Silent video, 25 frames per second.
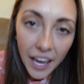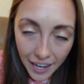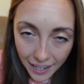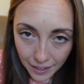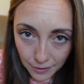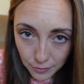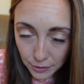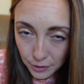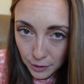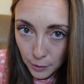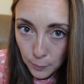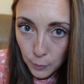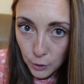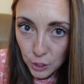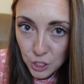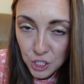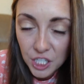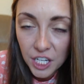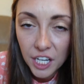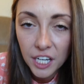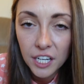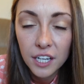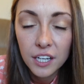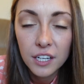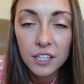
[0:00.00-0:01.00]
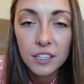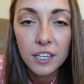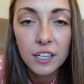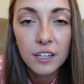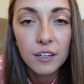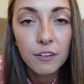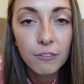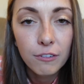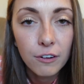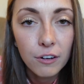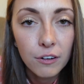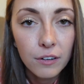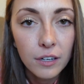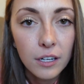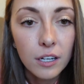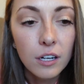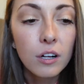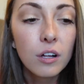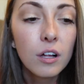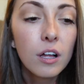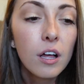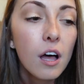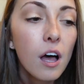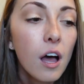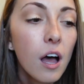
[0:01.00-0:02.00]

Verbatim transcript: I really appreciate it, like, for real.